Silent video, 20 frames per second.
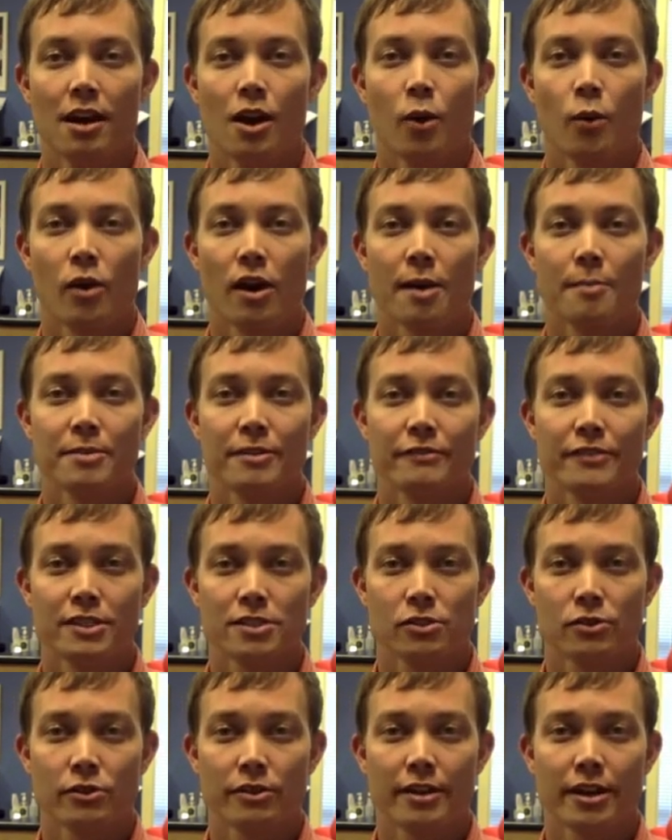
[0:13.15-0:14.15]
where I'm the
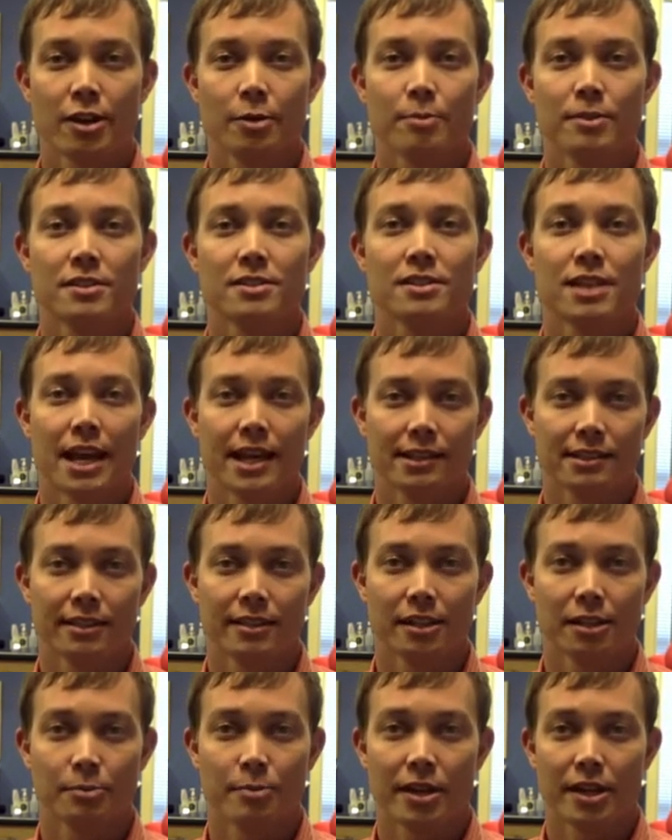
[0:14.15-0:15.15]
physical therapist and
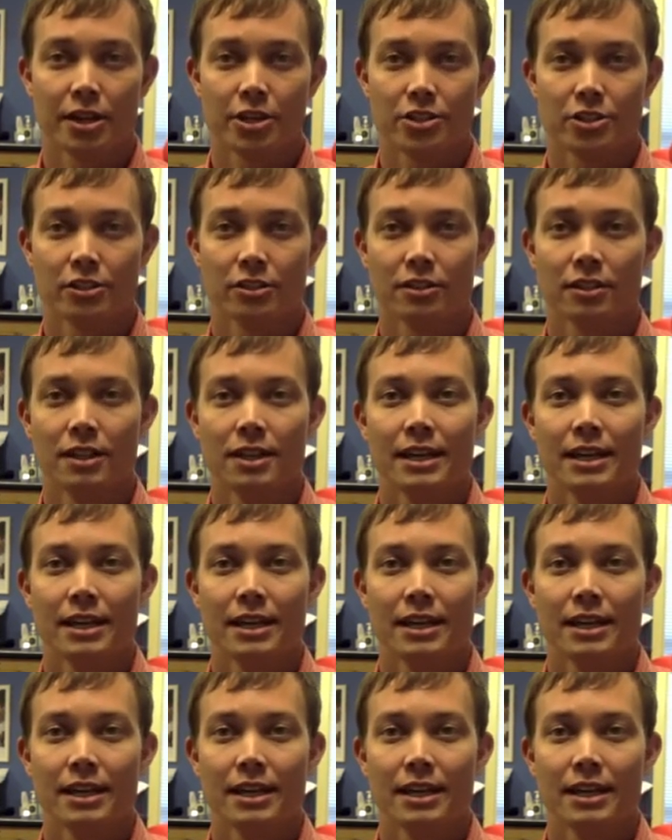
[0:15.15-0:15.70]
clinic manager.